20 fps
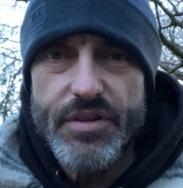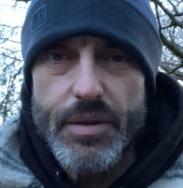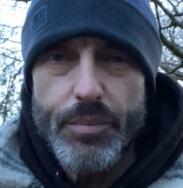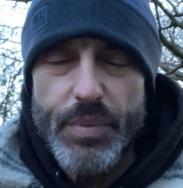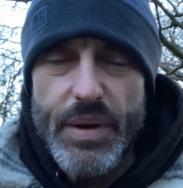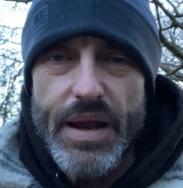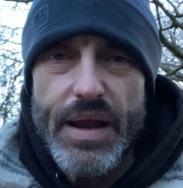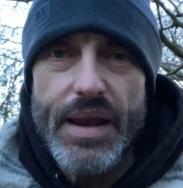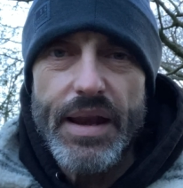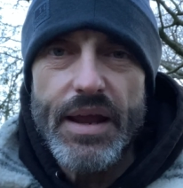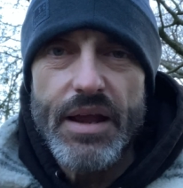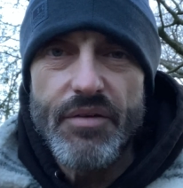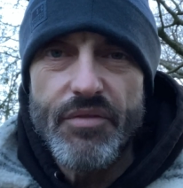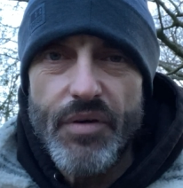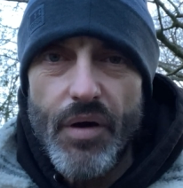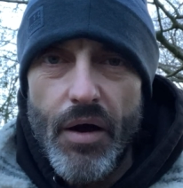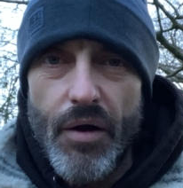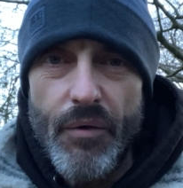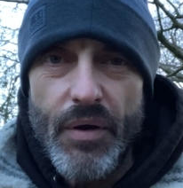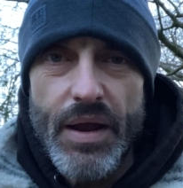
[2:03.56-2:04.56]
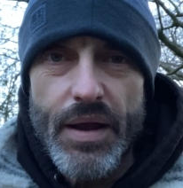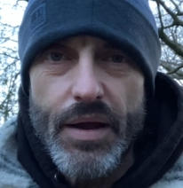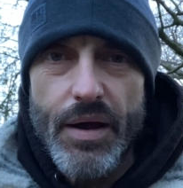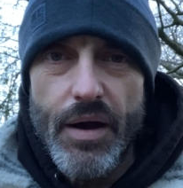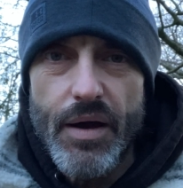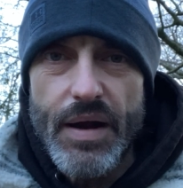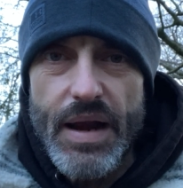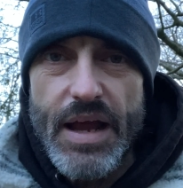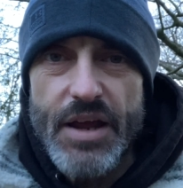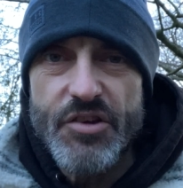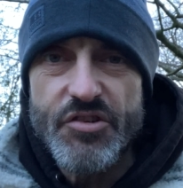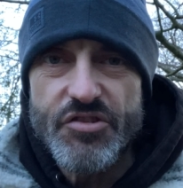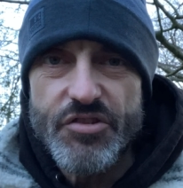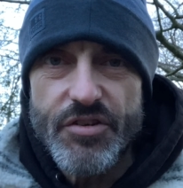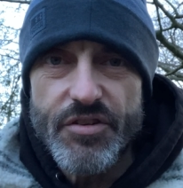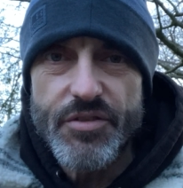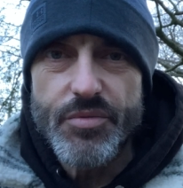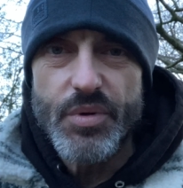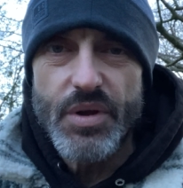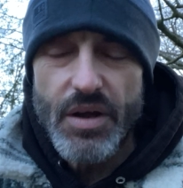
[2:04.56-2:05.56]
at the beginning of our
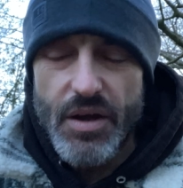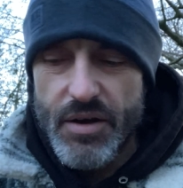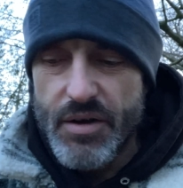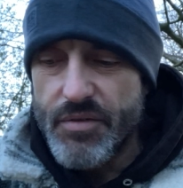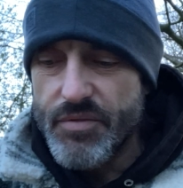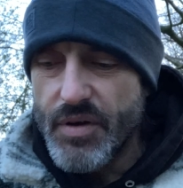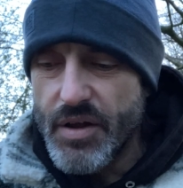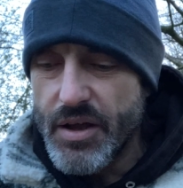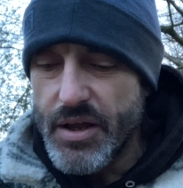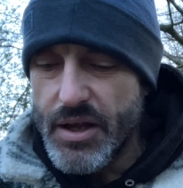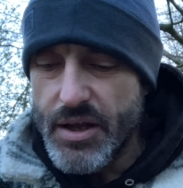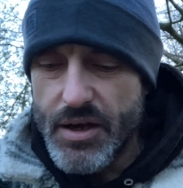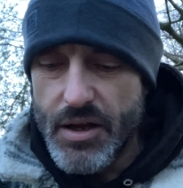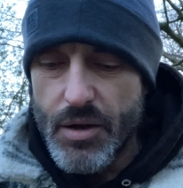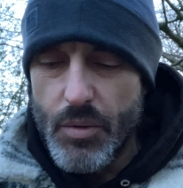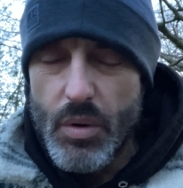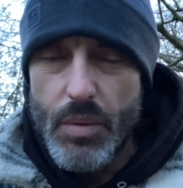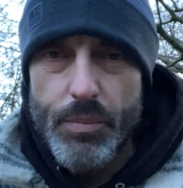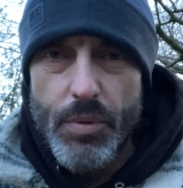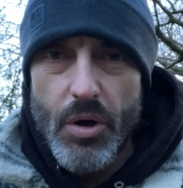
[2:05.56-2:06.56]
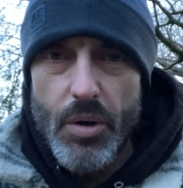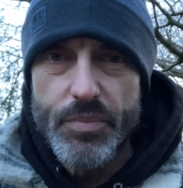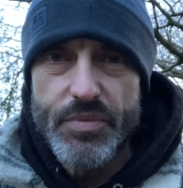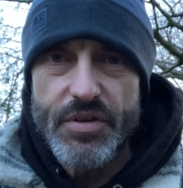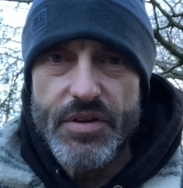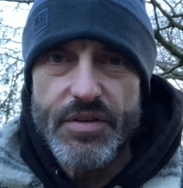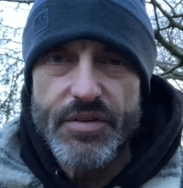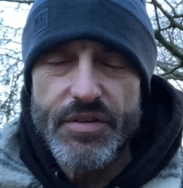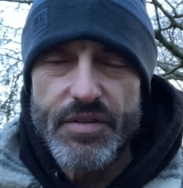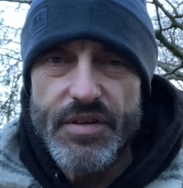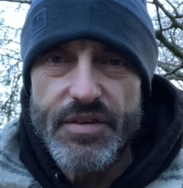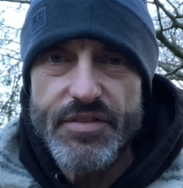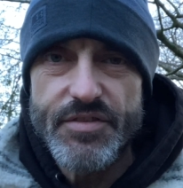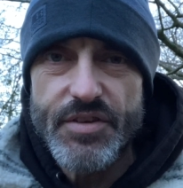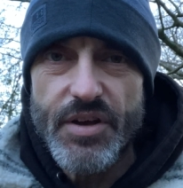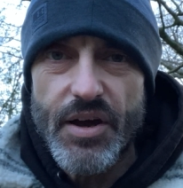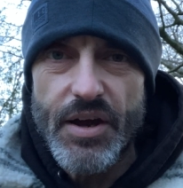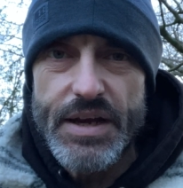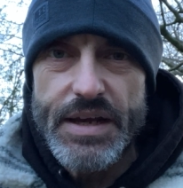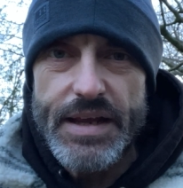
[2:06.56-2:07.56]
incarnations, we kind of like, you know, we're popped into this
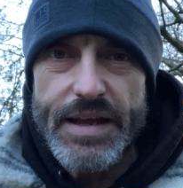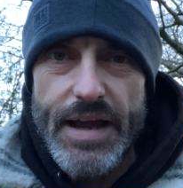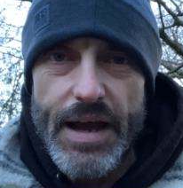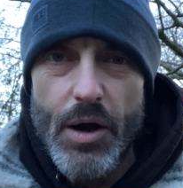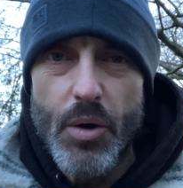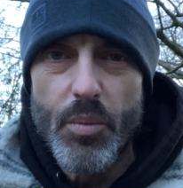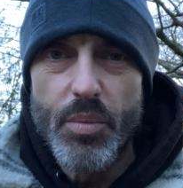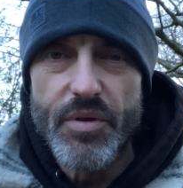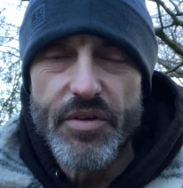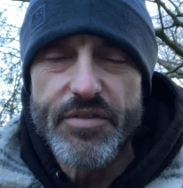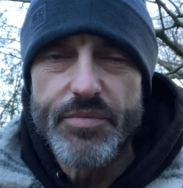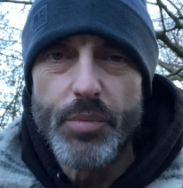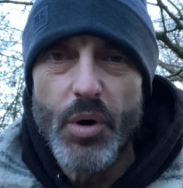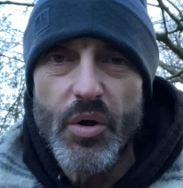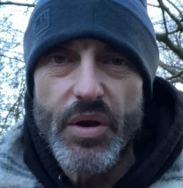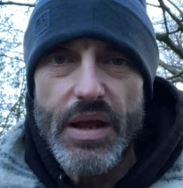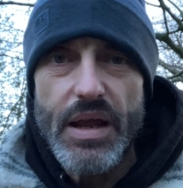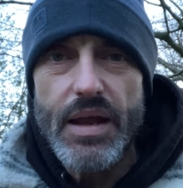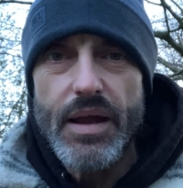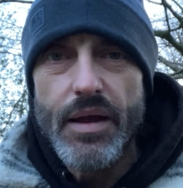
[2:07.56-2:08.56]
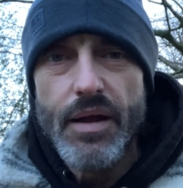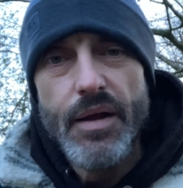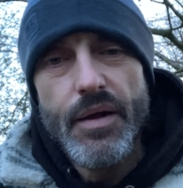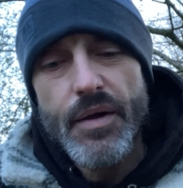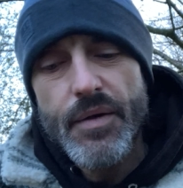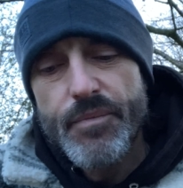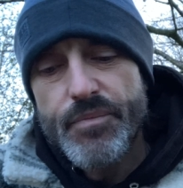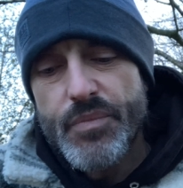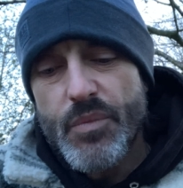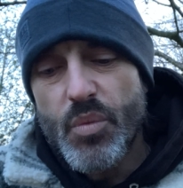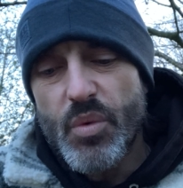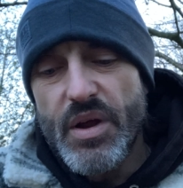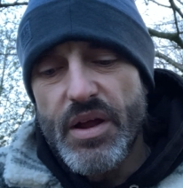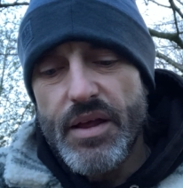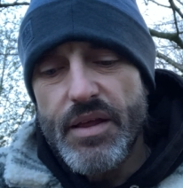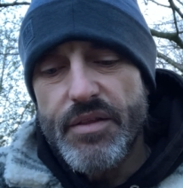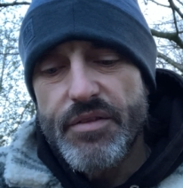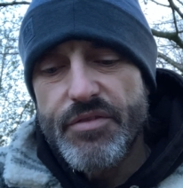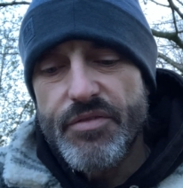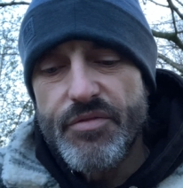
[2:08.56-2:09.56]
tiny helpless body
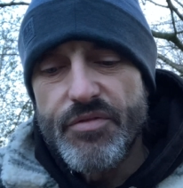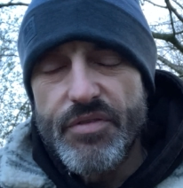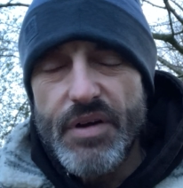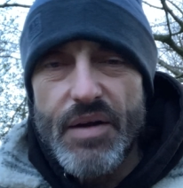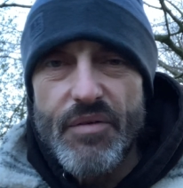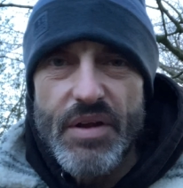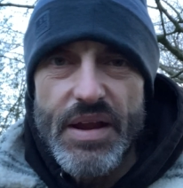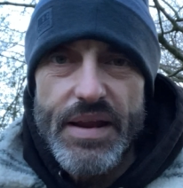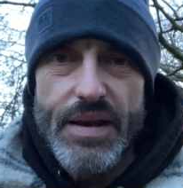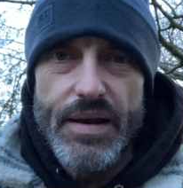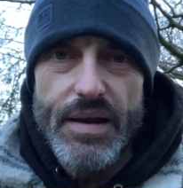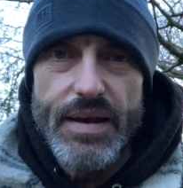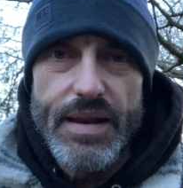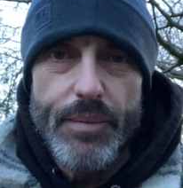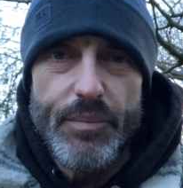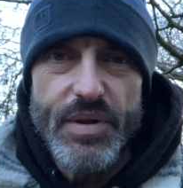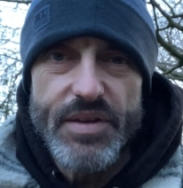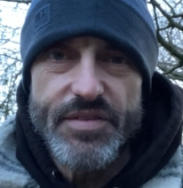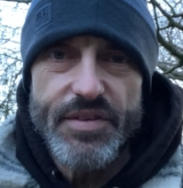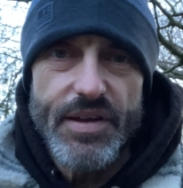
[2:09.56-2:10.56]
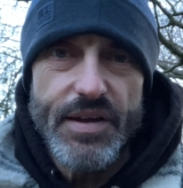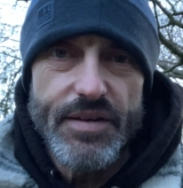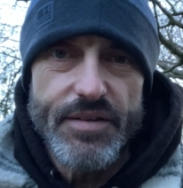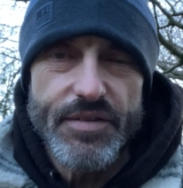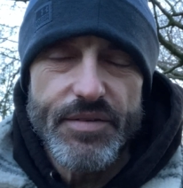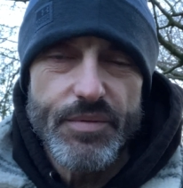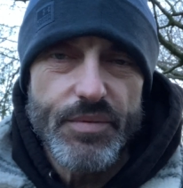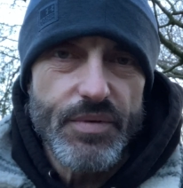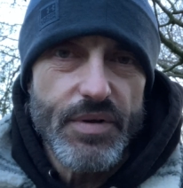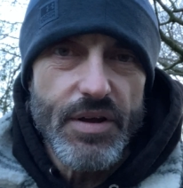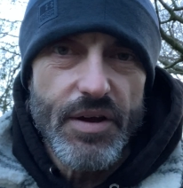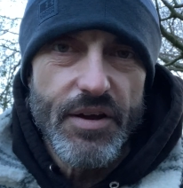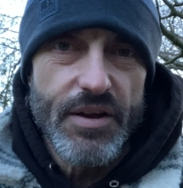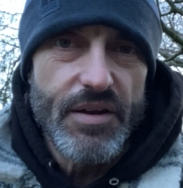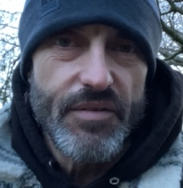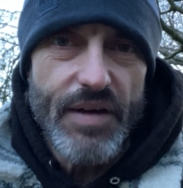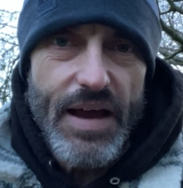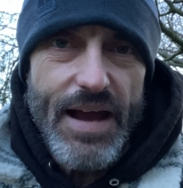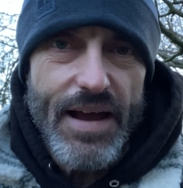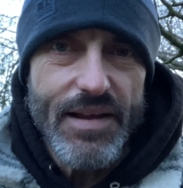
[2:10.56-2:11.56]
with very limited
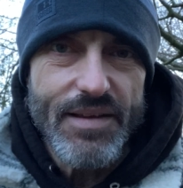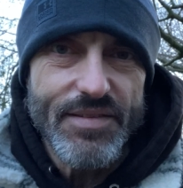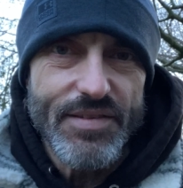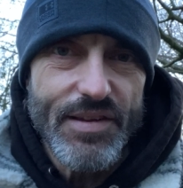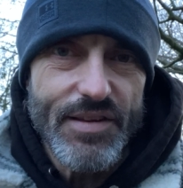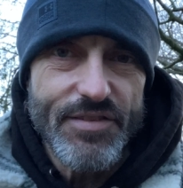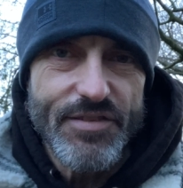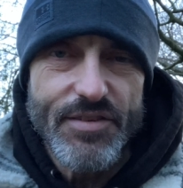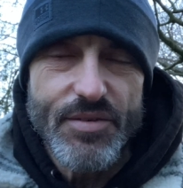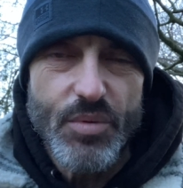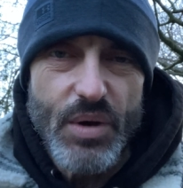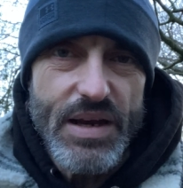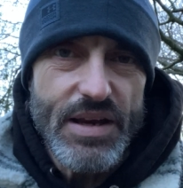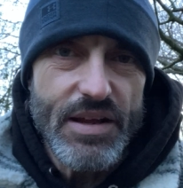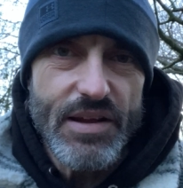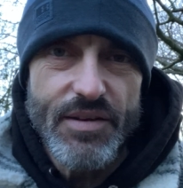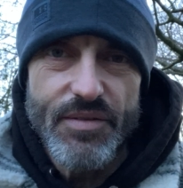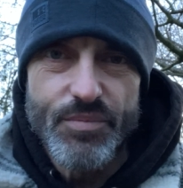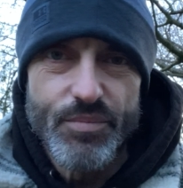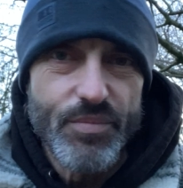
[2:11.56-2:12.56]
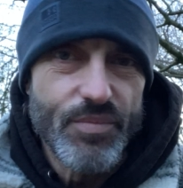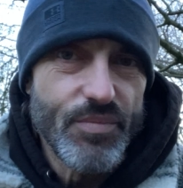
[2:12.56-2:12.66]
kind of access to any